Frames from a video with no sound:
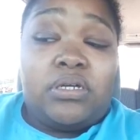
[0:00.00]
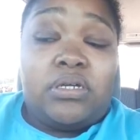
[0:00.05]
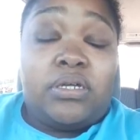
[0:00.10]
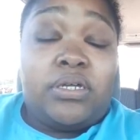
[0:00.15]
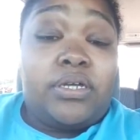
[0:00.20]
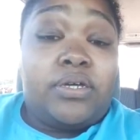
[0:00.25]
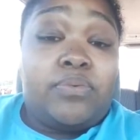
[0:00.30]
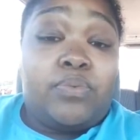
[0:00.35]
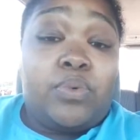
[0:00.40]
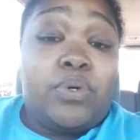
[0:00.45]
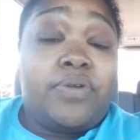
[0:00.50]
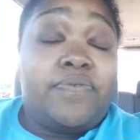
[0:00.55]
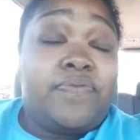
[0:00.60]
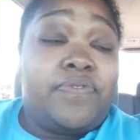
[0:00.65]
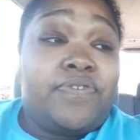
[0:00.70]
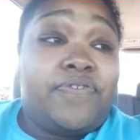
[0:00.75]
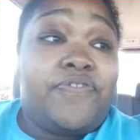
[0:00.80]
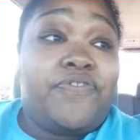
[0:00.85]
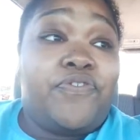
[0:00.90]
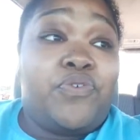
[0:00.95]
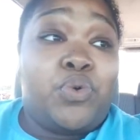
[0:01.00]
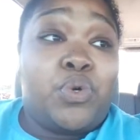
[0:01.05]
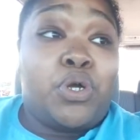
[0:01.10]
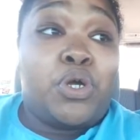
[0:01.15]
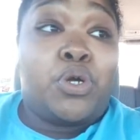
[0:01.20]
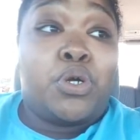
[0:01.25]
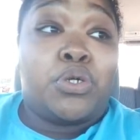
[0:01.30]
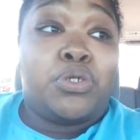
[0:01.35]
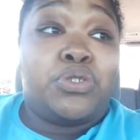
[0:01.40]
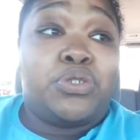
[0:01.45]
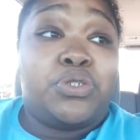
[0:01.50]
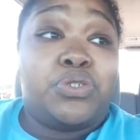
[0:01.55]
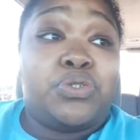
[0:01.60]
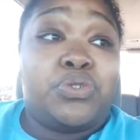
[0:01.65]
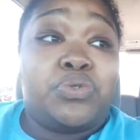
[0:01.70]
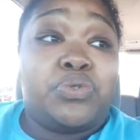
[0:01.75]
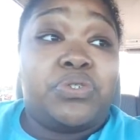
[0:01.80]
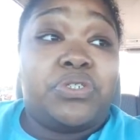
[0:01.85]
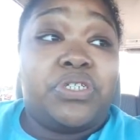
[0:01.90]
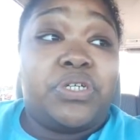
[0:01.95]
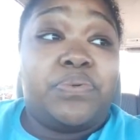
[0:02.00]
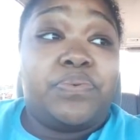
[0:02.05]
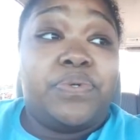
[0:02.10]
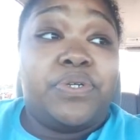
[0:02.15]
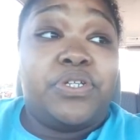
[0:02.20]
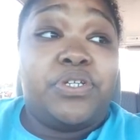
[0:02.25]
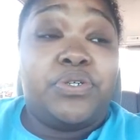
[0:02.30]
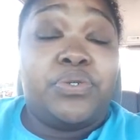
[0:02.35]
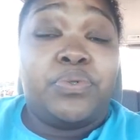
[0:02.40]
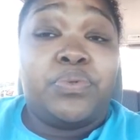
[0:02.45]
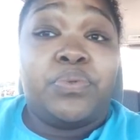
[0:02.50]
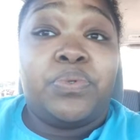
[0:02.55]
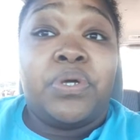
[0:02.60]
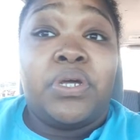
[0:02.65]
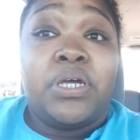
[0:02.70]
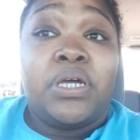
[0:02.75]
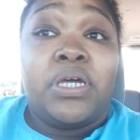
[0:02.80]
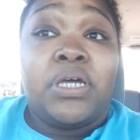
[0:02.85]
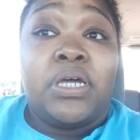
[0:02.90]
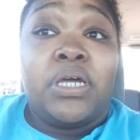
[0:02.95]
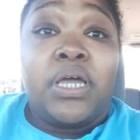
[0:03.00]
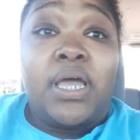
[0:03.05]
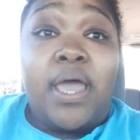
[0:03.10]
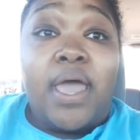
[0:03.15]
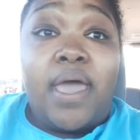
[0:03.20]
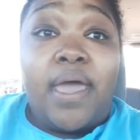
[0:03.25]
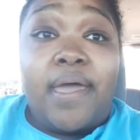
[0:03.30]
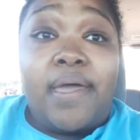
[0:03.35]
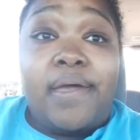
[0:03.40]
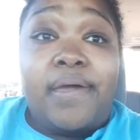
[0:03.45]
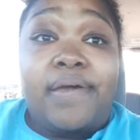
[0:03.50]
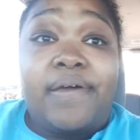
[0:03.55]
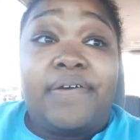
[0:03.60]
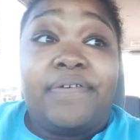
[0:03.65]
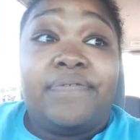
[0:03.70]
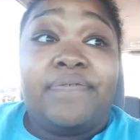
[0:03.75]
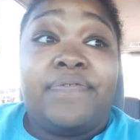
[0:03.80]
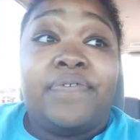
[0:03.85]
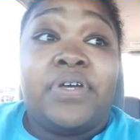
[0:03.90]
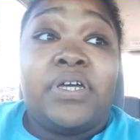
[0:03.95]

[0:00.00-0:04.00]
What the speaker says: Yeah, one of the 4 grocery stores that we do have